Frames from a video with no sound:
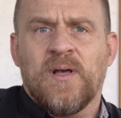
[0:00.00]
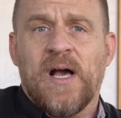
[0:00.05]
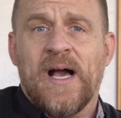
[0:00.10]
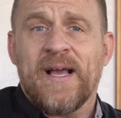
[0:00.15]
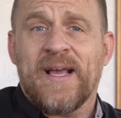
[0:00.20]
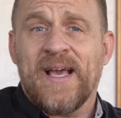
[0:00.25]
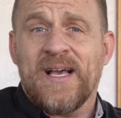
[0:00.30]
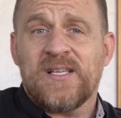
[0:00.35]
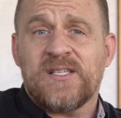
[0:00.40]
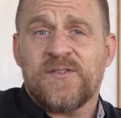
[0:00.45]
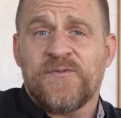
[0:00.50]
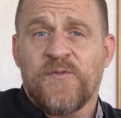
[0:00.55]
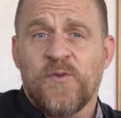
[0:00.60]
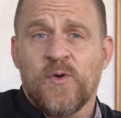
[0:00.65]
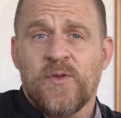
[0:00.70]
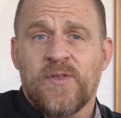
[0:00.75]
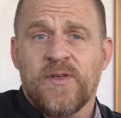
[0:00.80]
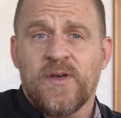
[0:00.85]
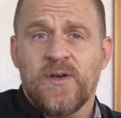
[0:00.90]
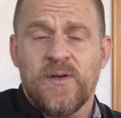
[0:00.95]
I guess
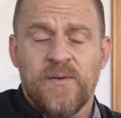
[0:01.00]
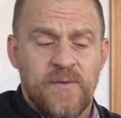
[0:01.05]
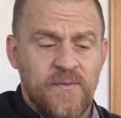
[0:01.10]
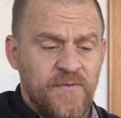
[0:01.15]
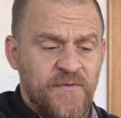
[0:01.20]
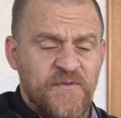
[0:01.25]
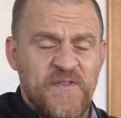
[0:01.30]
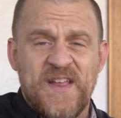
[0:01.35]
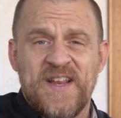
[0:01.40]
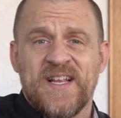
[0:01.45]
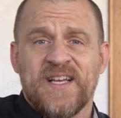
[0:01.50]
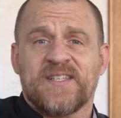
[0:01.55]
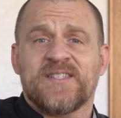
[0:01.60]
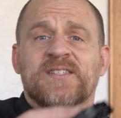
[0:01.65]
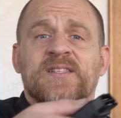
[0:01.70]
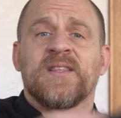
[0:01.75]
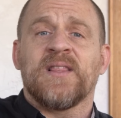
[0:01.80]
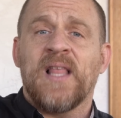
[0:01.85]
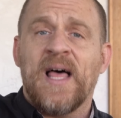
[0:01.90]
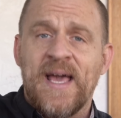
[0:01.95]
for the
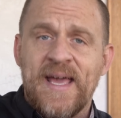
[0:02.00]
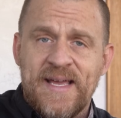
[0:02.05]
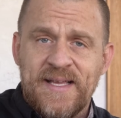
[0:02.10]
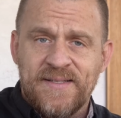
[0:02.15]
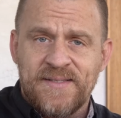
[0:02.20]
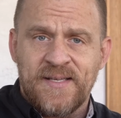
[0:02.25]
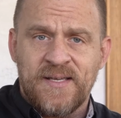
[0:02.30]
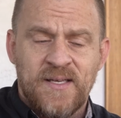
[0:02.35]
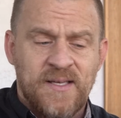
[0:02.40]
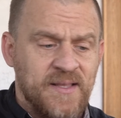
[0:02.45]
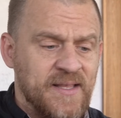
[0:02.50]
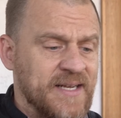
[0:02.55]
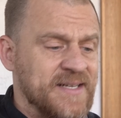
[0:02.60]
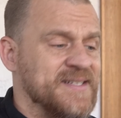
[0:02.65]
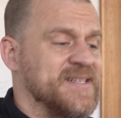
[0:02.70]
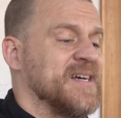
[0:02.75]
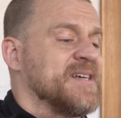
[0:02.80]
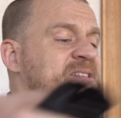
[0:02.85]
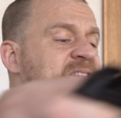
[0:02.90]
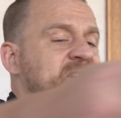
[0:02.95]
Phoenix Lite
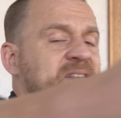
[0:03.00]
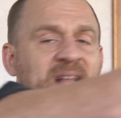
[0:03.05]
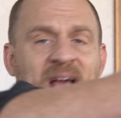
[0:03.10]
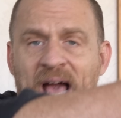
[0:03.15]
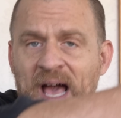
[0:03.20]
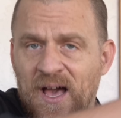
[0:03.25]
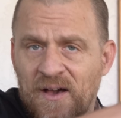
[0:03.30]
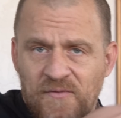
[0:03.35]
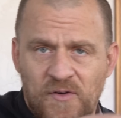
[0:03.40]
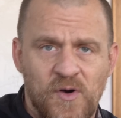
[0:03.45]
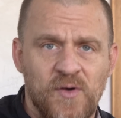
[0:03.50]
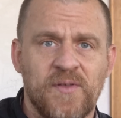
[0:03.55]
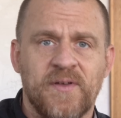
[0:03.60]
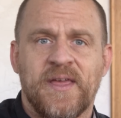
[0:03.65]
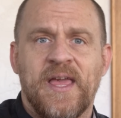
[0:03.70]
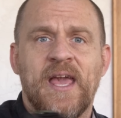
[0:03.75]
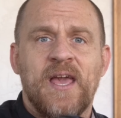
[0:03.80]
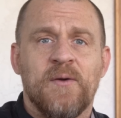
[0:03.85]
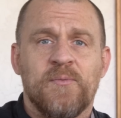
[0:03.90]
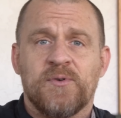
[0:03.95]
that doesn't have all the
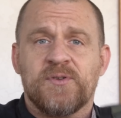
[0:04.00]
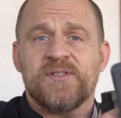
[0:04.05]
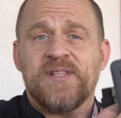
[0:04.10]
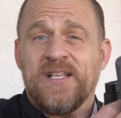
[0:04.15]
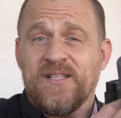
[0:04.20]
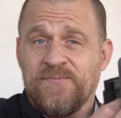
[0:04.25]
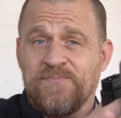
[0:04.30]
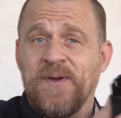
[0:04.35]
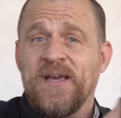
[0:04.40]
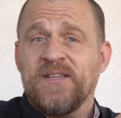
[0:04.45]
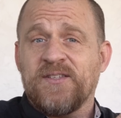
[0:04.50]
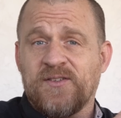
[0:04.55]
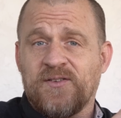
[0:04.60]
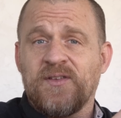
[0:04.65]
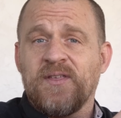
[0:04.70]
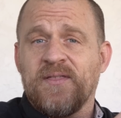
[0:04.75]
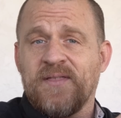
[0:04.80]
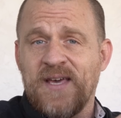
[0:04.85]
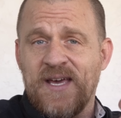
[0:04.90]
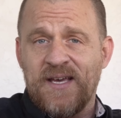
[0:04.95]
cables, that's
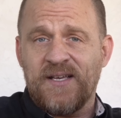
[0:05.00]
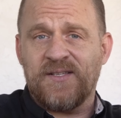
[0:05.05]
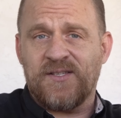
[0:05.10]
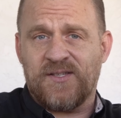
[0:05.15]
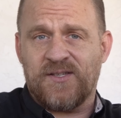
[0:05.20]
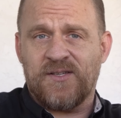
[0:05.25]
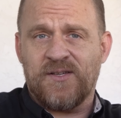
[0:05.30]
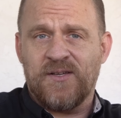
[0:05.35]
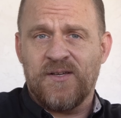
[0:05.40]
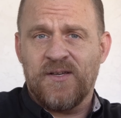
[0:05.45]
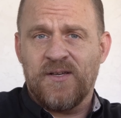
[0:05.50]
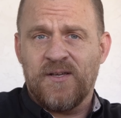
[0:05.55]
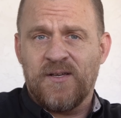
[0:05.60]
basically this